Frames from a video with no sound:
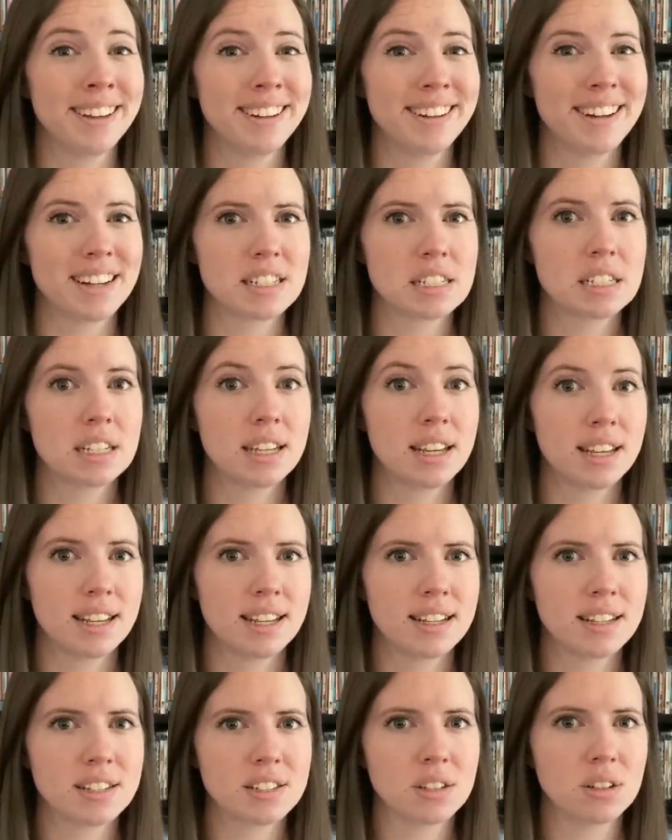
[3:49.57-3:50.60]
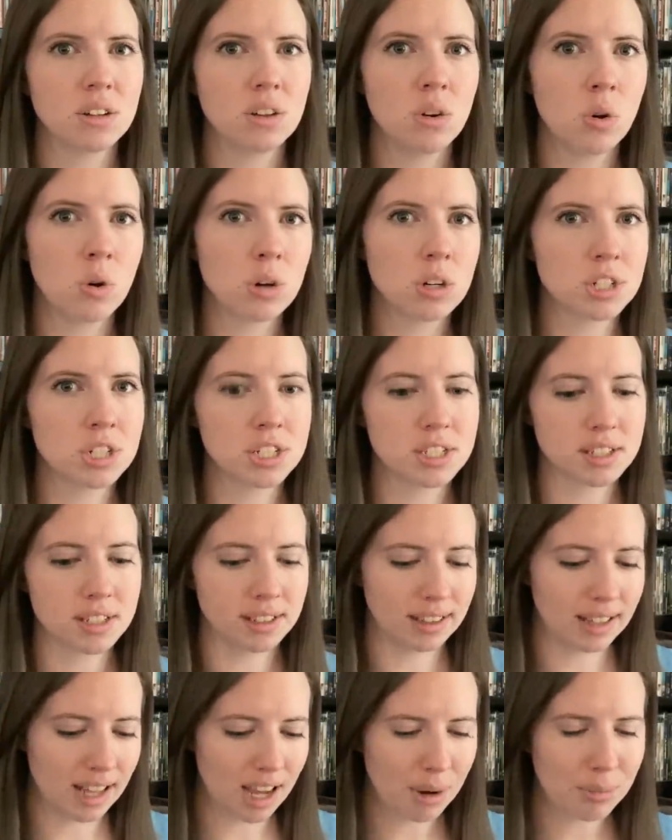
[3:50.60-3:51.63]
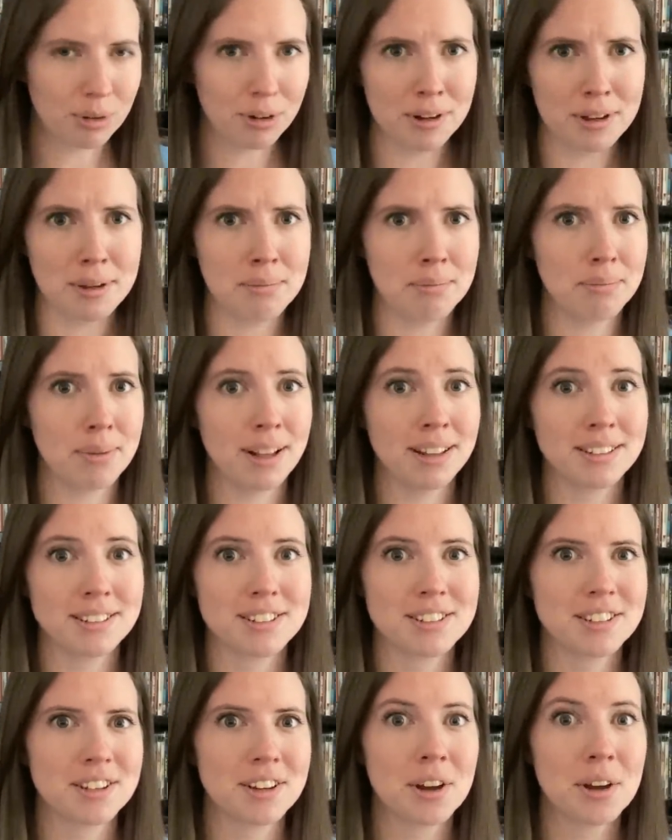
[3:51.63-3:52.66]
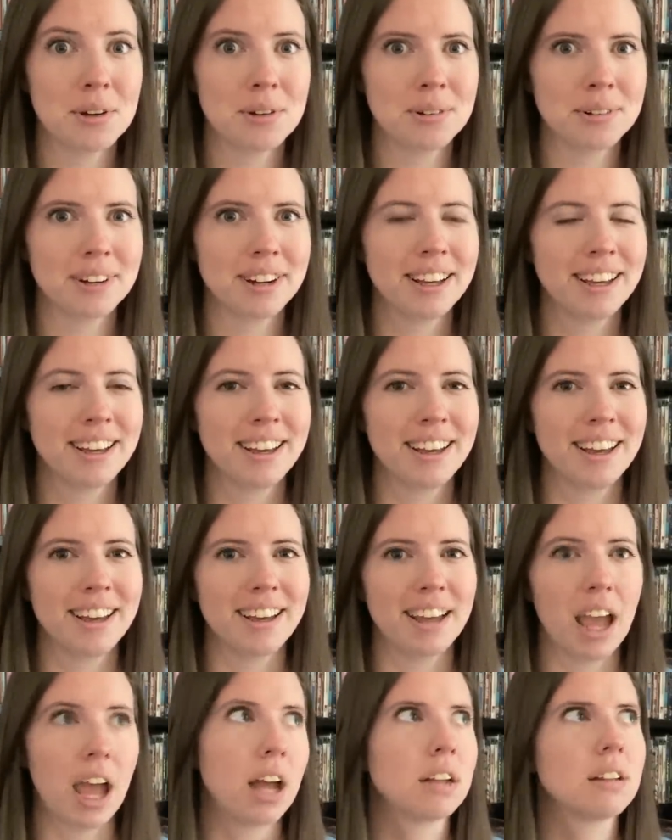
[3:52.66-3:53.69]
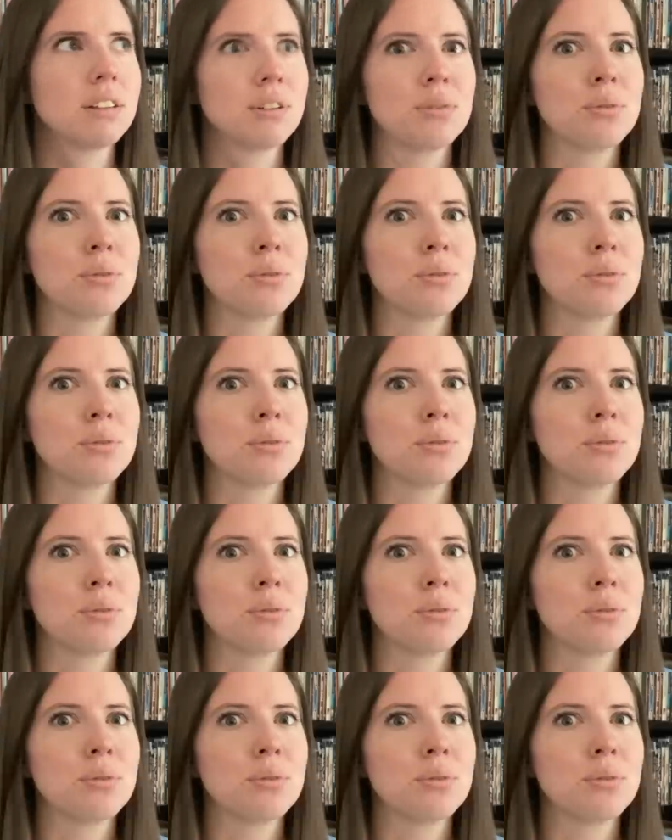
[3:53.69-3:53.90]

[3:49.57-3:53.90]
next to his gorgeous, elaborate, embellished coat. And the